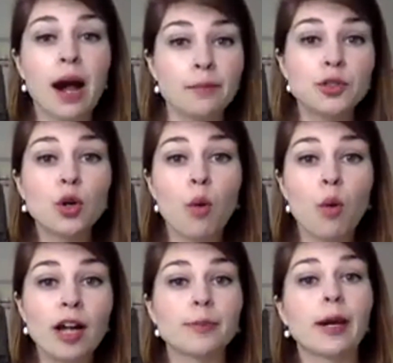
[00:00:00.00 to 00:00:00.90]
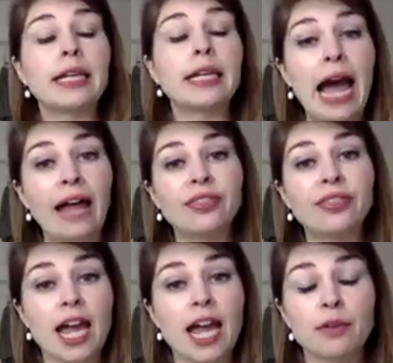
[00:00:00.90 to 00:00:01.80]
do a watch party at the
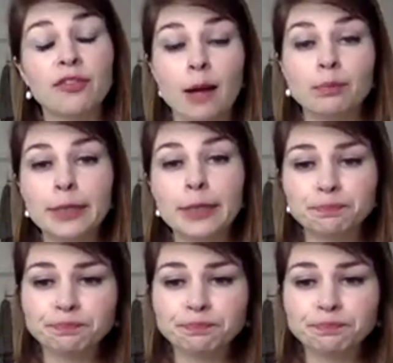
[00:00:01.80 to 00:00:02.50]
time of Compline.